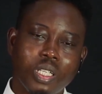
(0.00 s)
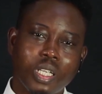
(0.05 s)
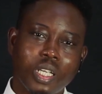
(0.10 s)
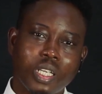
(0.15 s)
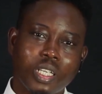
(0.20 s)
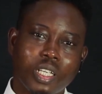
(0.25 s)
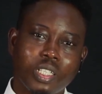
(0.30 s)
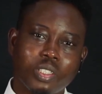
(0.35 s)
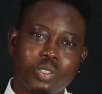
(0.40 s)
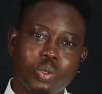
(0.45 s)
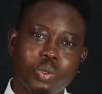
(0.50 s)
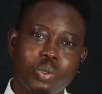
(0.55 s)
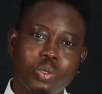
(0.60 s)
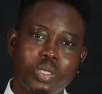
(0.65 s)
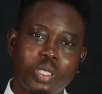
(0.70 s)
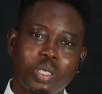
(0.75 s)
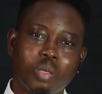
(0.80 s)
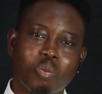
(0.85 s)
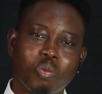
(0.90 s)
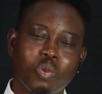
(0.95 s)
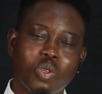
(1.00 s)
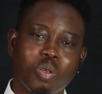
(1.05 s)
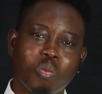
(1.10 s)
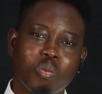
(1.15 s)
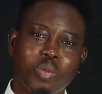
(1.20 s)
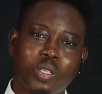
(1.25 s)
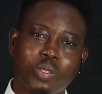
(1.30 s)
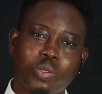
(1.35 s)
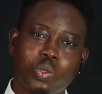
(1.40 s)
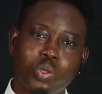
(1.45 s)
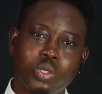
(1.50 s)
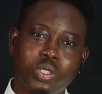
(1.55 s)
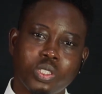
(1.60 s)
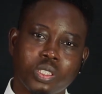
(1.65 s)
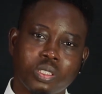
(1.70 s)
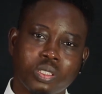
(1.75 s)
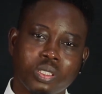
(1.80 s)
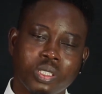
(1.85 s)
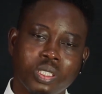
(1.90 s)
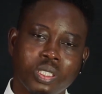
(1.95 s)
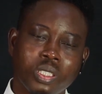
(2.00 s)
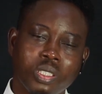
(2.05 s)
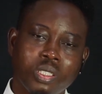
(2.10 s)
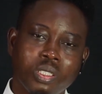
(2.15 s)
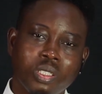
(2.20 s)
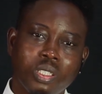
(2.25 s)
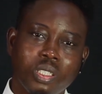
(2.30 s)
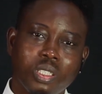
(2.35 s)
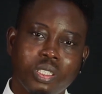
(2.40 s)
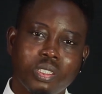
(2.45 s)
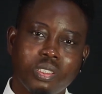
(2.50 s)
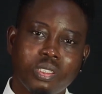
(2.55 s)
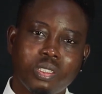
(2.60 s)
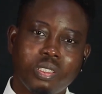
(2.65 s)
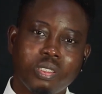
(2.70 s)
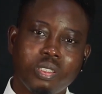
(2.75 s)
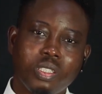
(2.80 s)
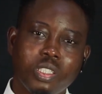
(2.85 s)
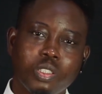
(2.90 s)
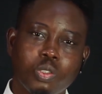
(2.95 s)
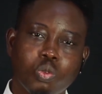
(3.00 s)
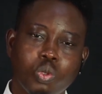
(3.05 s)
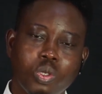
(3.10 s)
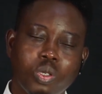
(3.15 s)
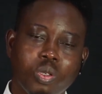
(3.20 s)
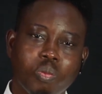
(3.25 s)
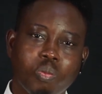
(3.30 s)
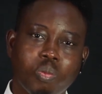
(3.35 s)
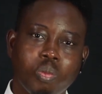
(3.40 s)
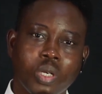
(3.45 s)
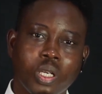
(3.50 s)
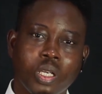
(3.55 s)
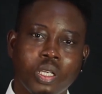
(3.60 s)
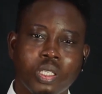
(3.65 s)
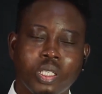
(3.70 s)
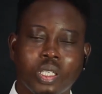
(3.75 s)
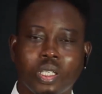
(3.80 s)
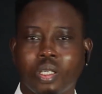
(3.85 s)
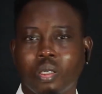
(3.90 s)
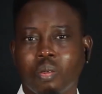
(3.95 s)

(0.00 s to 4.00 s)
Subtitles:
like I told one of my coaches, it still is one of my